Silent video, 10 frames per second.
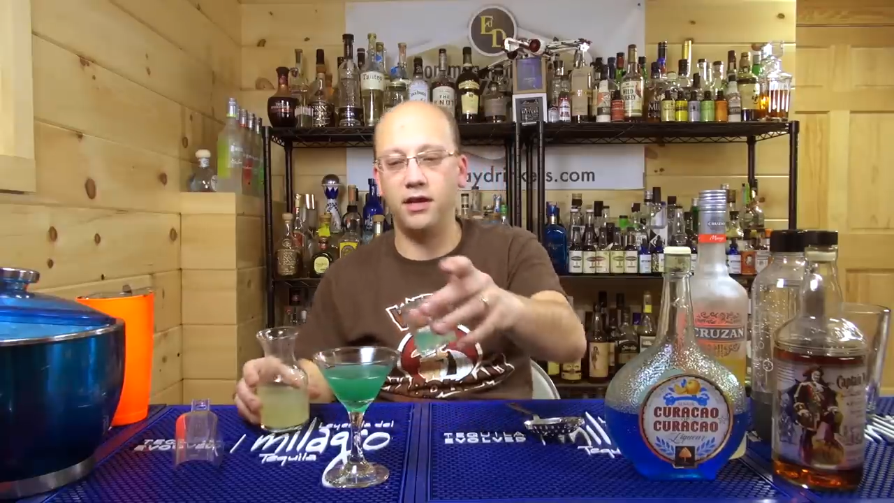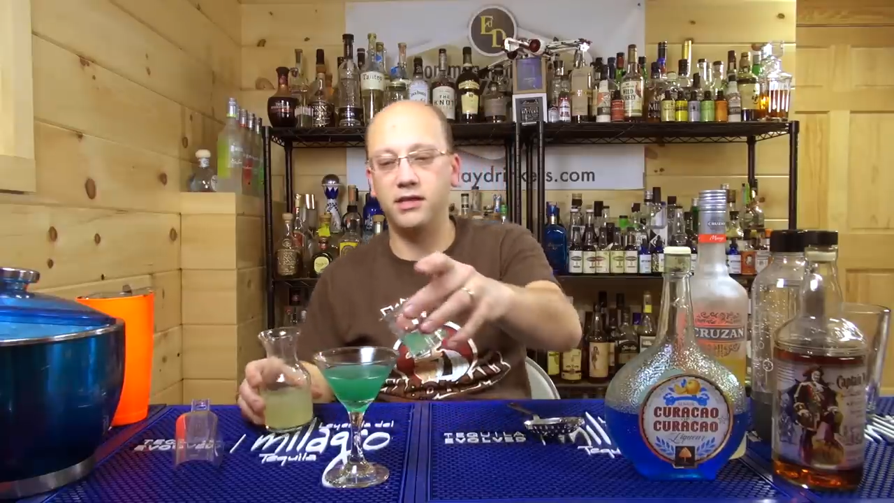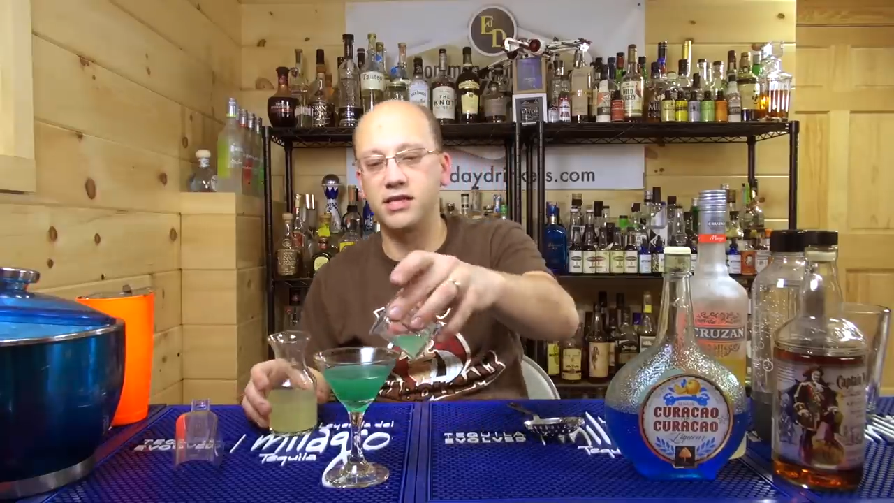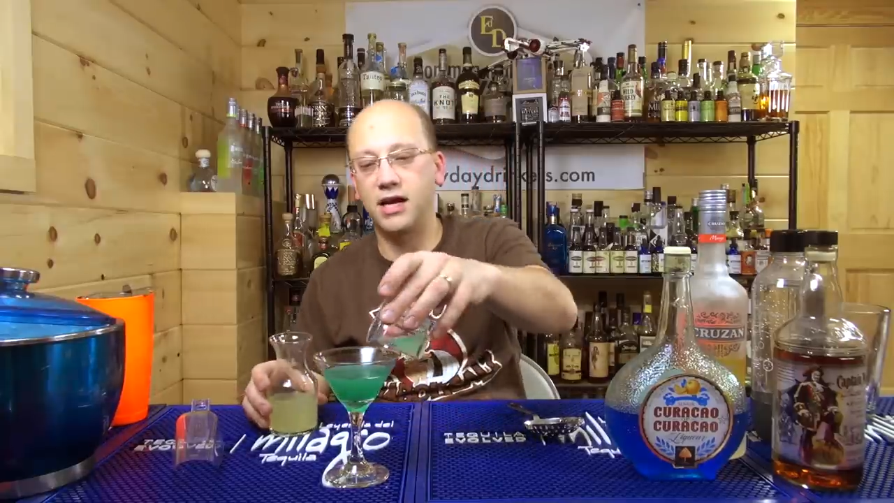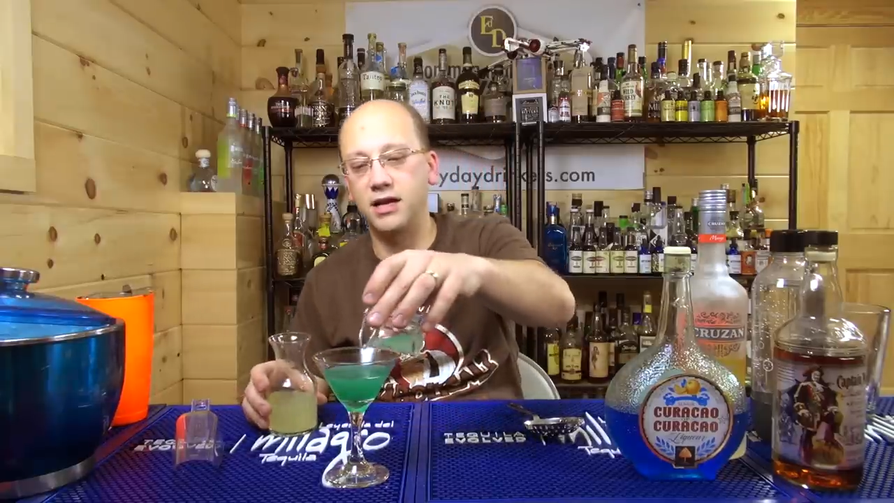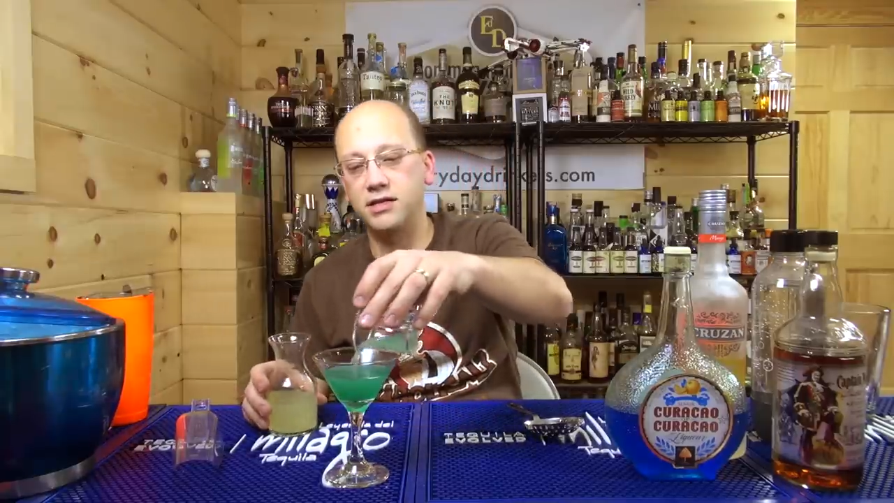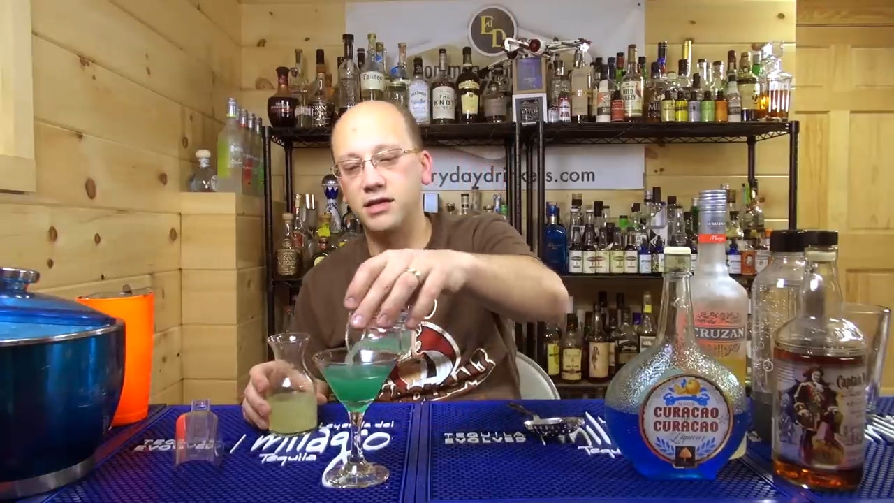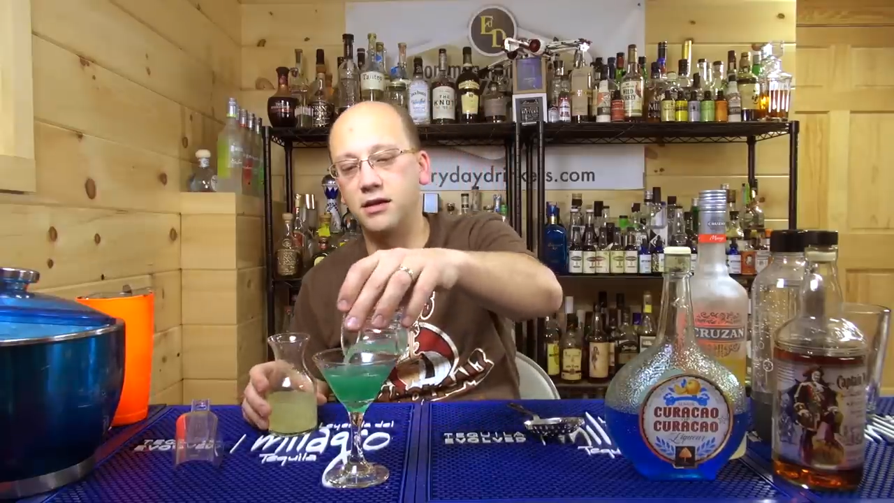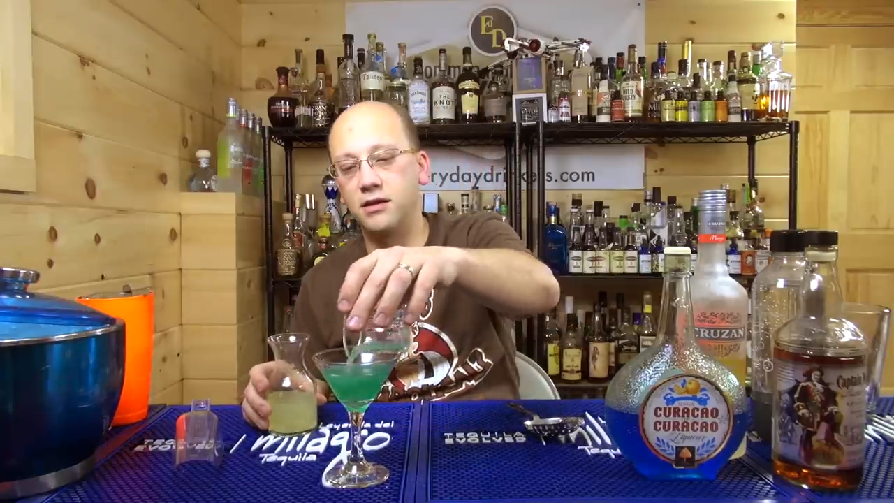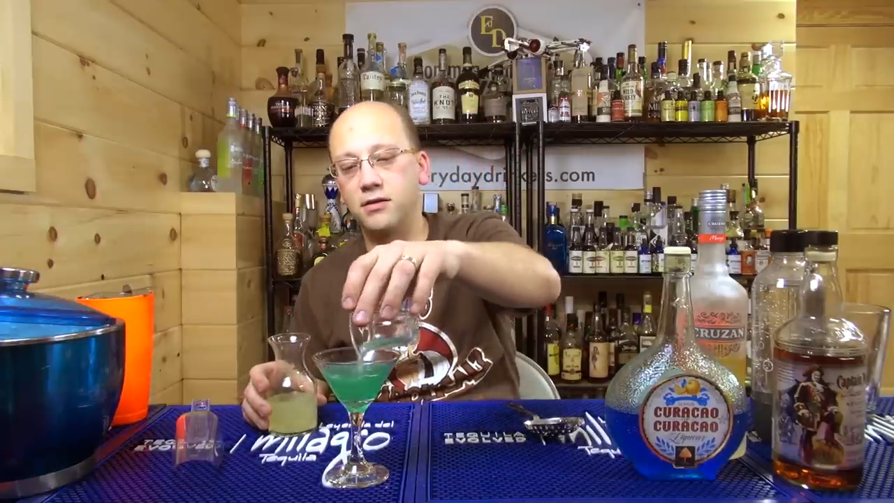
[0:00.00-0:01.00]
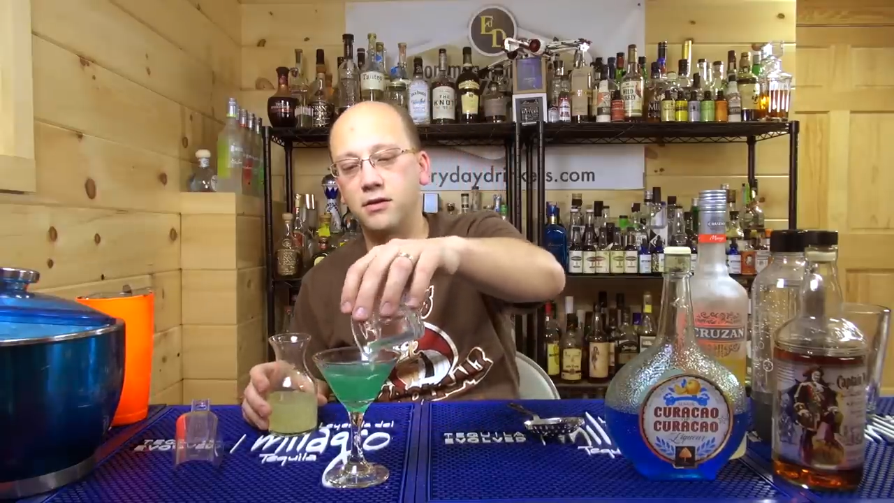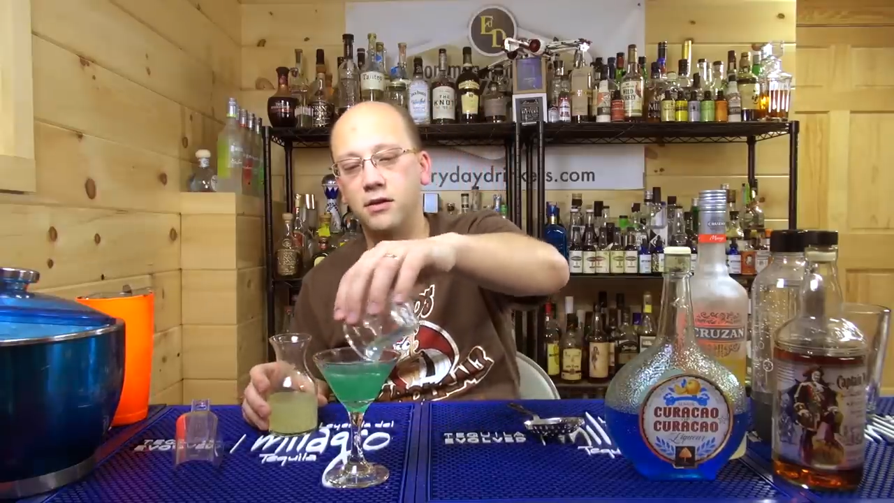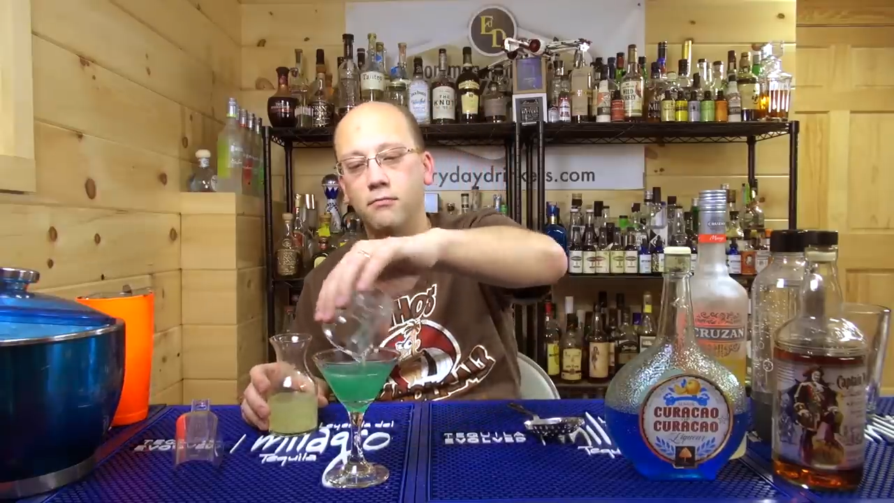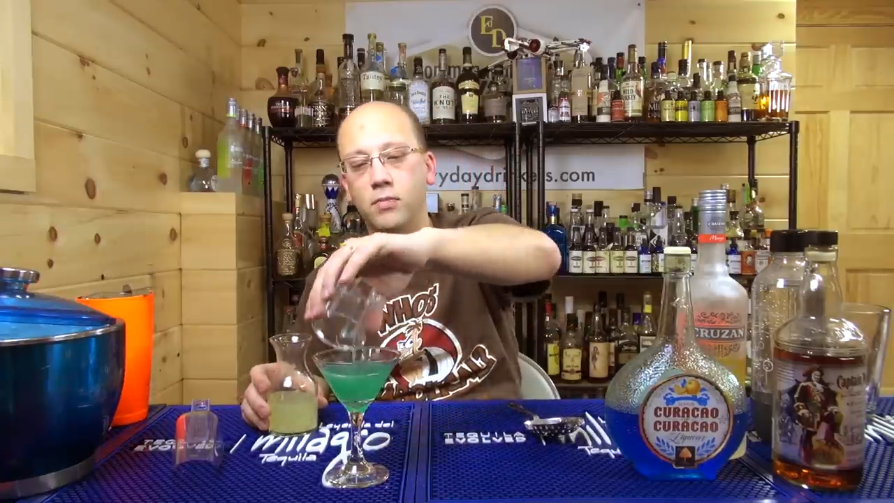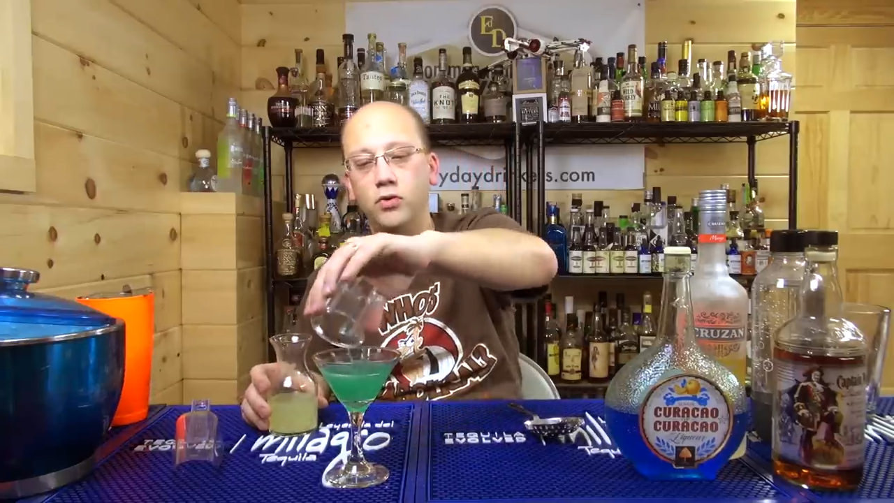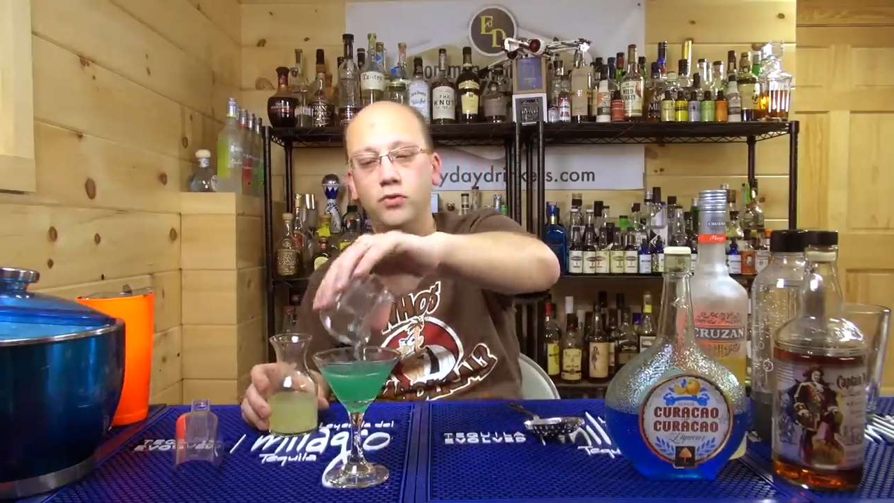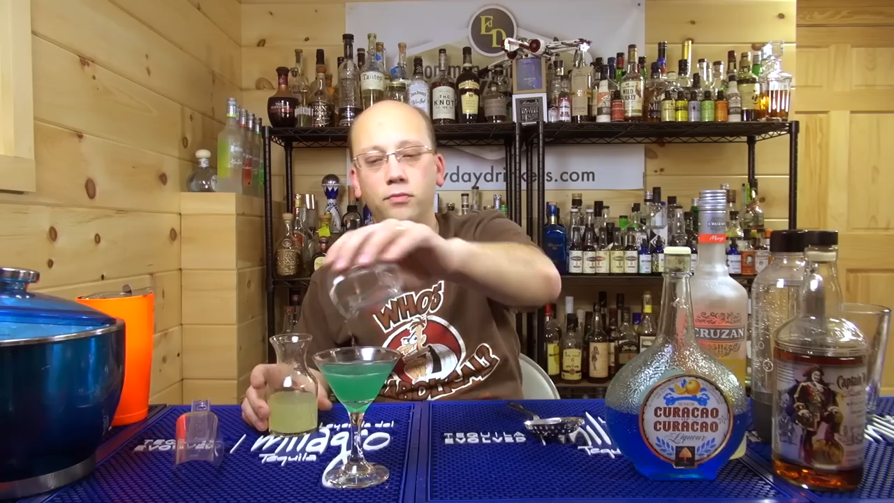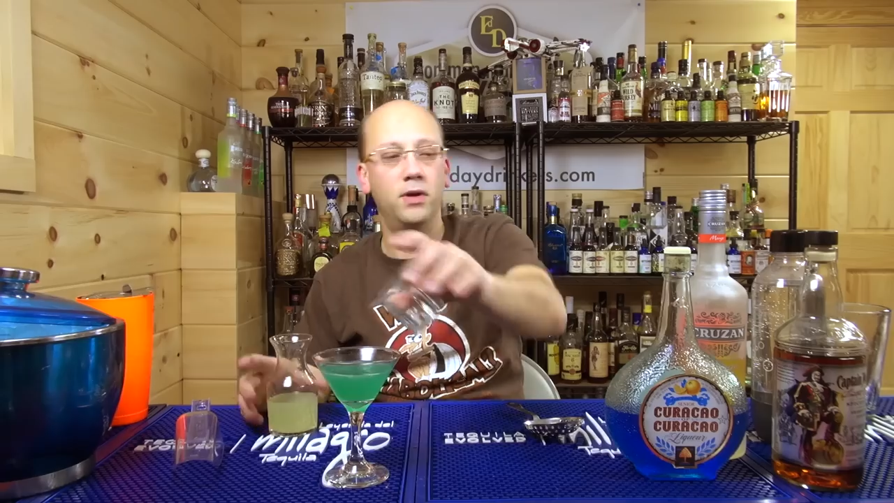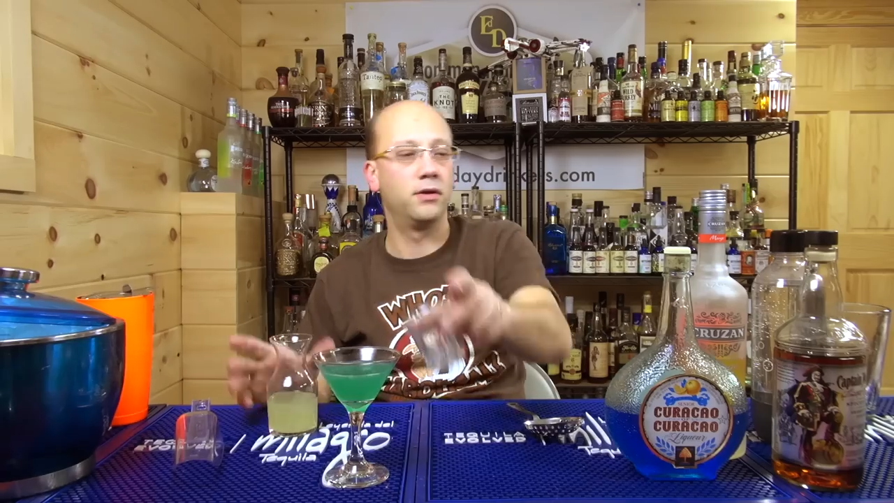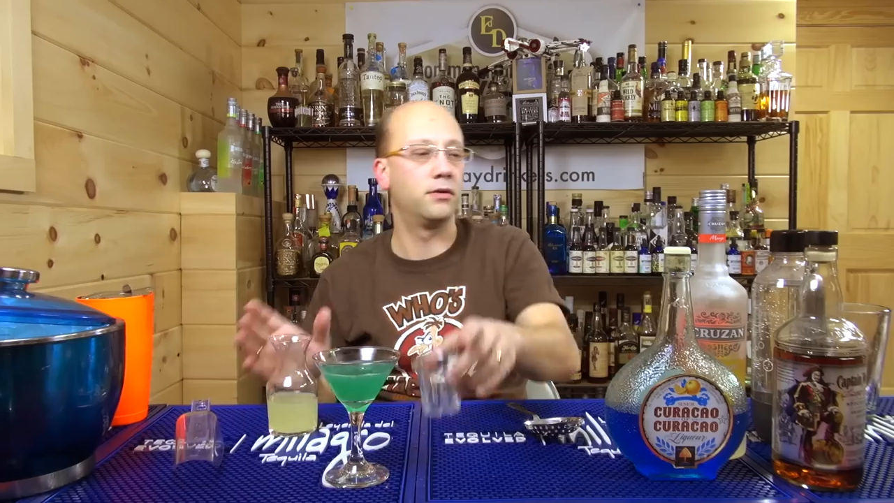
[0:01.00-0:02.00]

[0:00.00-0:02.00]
in size. Boom.